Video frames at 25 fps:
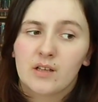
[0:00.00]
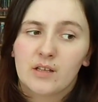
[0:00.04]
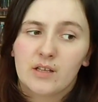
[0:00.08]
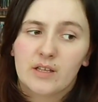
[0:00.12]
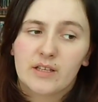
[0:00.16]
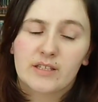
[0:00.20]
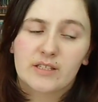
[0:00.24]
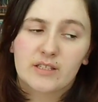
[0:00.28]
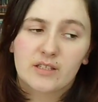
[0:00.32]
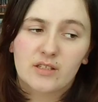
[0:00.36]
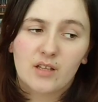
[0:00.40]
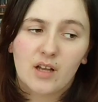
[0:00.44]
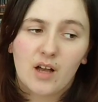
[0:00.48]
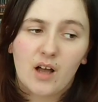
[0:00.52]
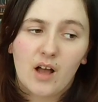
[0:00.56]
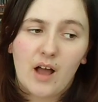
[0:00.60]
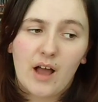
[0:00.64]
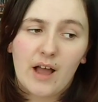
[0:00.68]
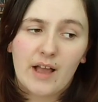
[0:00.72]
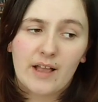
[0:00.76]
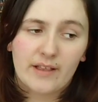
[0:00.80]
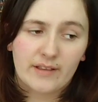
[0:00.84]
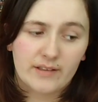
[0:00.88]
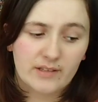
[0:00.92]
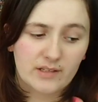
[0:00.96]
it's not
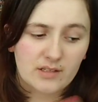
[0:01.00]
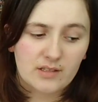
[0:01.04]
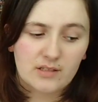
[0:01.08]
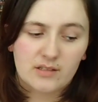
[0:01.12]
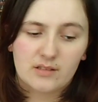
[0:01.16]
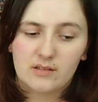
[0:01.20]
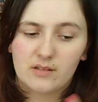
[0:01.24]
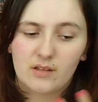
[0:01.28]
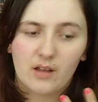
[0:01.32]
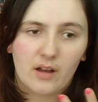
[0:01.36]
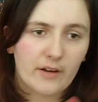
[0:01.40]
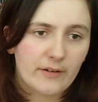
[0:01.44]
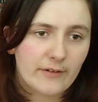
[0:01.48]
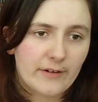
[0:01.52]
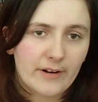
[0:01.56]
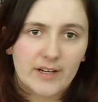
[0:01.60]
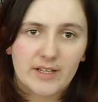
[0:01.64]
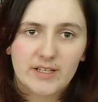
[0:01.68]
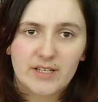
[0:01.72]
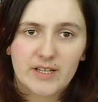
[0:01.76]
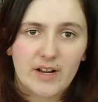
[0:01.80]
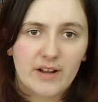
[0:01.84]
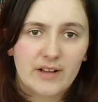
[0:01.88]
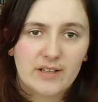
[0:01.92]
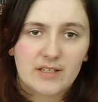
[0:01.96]

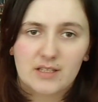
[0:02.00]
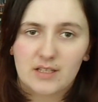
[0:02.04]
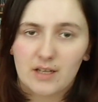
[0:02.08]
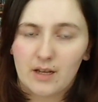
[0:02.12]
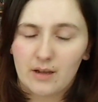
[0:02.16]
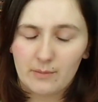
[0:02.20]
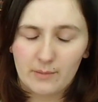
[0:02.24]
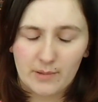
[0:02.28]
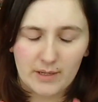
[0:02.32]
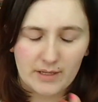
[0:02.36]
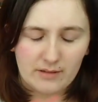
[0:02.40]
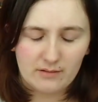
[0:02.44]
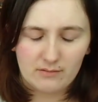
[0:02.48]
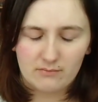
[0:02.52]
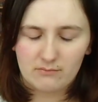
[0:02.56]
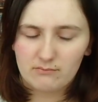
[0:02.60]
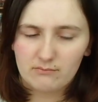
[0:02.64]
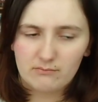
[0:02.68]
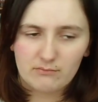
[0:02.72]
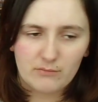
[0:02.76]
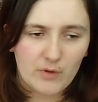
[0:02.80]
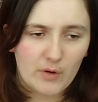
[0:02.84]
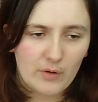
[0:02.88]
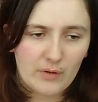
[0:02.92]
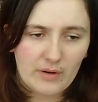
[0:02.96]
hereditary. It's not
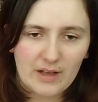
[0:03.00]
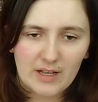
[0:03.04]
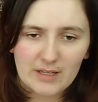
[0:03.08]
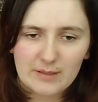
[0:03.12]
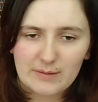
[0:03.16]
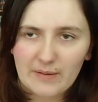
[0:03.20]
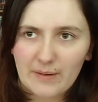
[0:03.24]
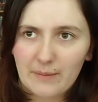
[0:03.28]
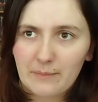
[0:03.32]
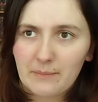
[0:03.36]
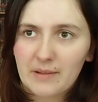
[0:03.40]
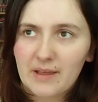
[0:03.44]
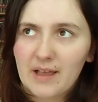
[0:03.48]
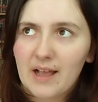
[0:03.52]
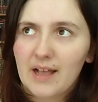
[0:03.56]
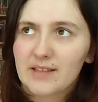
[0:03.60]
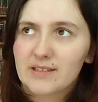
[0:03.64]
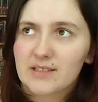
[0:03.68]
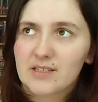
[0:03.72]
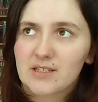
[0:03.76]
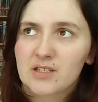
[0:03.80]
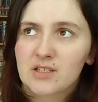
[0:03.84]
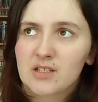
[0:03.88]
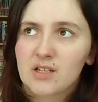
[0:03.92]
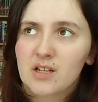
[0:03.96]
no one else in my family has
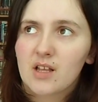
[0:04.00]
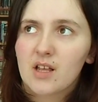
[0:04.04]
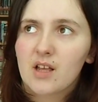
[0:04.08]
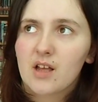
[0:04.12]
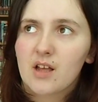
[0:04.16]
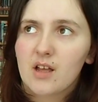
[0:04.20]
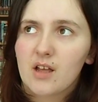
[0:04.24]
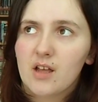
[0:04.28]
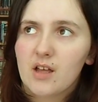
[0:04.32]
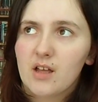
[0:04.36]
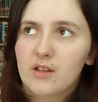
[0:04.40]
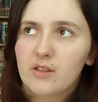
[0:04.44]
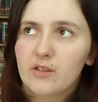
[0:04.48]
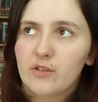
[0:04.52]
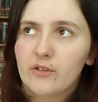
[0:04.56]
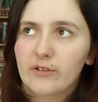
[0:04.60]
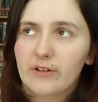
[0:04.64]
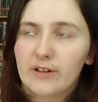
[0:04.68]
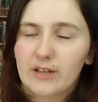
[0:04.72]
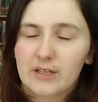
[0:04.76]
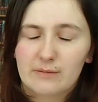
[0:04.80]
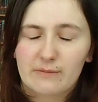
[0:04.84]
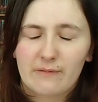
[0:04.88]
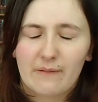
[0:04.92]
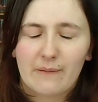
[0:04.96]
it. No one
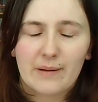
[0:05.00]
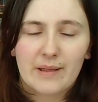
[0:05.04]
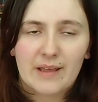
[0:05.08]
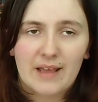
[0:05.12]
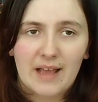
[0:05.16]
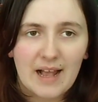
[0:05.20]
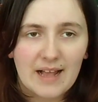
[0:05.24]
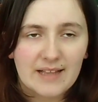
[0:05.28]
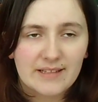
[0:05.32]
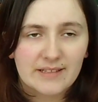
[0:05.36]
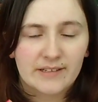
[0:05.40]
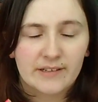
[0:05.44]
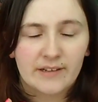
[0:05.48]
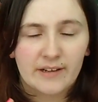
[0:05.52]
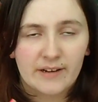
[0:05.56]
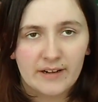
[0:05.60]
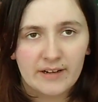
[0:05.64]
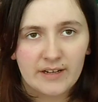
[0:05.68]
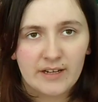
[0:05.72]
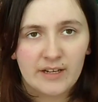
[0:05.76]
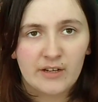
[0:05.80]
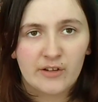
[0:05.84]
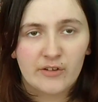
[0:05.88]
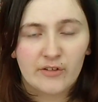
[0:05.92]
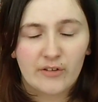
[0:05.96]
else in my family has
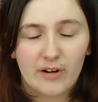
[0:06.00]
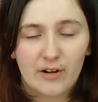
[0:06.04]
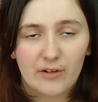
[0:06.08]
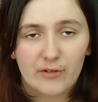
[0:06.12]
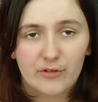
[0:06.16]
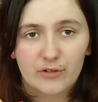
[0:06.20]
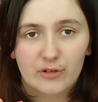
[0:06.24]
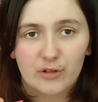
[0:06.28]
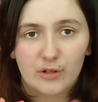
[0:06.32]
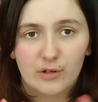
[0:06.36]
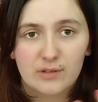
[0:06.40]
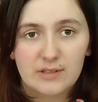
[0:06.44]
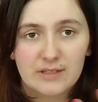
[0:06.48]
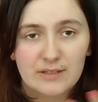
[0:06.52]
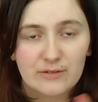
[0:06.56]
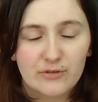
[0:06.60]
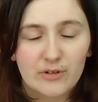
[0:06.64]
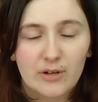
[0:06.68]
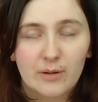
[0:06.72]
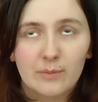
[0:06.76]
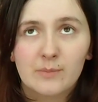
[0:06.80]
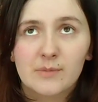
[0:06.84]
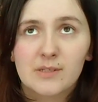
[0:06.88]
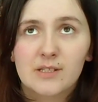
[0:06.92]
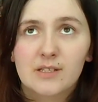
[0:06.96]
any neurological
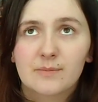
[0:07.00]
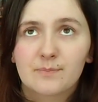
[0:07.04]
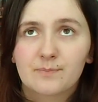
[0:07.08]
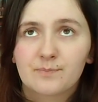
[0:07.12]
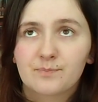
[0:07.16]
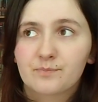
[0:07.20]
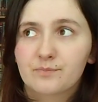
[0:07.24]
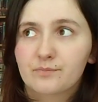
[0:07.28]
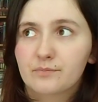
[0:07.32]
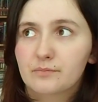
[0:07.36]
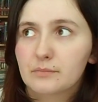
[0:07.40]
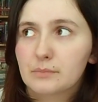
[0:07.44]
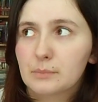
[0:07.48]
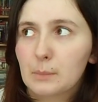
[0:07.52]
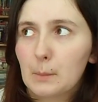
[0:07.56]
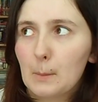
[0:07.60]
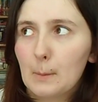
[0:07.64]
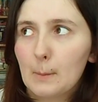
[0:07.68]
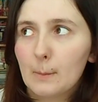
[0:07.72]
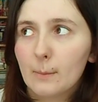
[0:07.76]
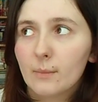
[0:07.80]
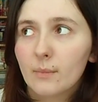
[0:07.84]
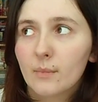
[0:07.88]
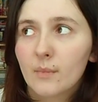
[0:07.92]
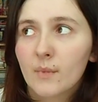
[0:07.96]
syndromes.
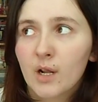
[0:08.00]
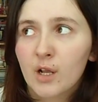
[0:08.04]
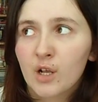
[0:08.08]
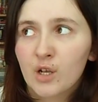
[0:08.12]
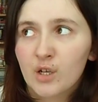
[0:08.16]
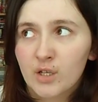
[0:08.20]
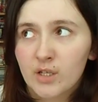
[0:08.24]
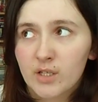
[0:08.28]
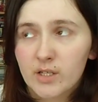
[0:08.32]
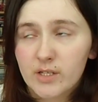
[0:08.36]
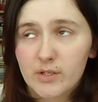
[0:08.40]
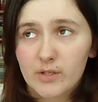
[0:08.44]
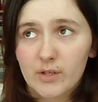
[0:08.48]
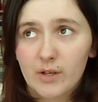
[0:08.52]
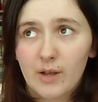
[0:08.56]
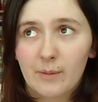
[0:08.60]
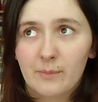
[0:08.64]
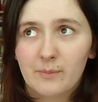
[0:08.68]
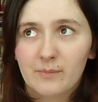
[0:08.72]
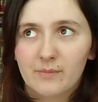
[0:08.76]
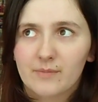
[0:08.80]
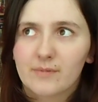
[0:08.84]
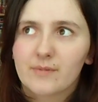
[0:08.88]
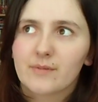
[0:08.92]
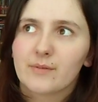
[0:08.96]
So
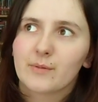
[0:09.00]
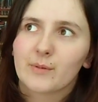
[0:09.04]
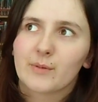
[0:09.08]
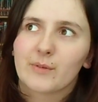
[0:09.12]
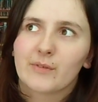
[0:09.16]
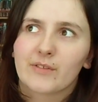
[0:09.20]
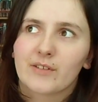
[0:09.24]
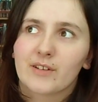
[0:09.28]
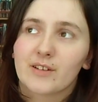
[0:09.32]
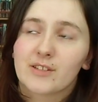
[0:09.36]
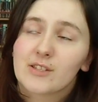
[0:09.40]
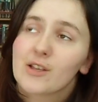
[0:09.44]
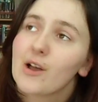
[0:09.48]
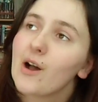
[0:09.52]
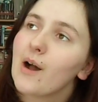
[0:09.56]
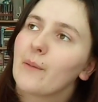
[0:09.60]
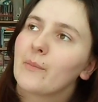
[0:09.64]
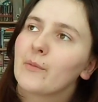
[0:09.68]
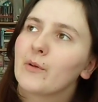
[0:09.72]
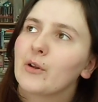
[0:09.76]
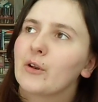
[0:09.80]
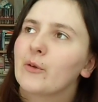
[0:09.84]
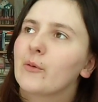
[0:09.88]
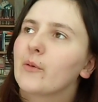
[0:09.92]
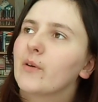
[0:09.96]
I'm the
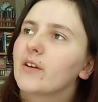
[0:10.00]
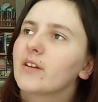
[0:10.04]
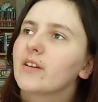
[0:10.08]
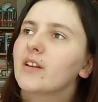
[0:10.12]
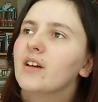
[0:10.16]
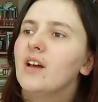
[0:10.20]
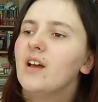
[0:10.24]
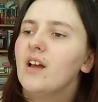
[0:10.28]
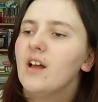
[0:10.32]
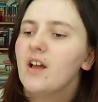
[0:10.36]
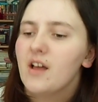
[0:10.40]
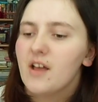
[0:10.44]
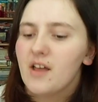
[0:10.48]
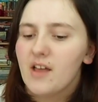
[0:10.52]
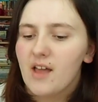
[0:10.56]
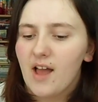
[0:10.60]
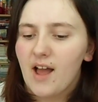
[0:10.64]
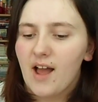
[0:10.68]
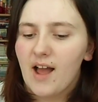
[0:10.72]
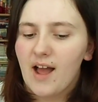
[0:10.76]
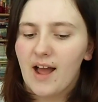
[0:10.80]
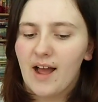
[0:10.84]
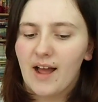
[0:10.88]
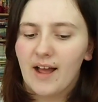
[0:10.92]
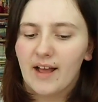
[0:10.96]
only one.
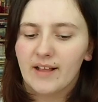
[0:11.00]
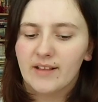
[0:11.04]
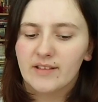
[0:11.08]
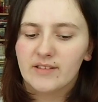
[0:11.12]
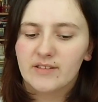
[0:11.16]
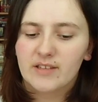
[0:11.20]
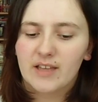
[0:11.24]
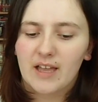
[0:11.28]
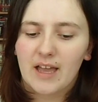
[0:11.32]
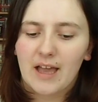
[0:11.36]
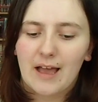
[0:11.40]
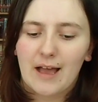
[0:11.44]
And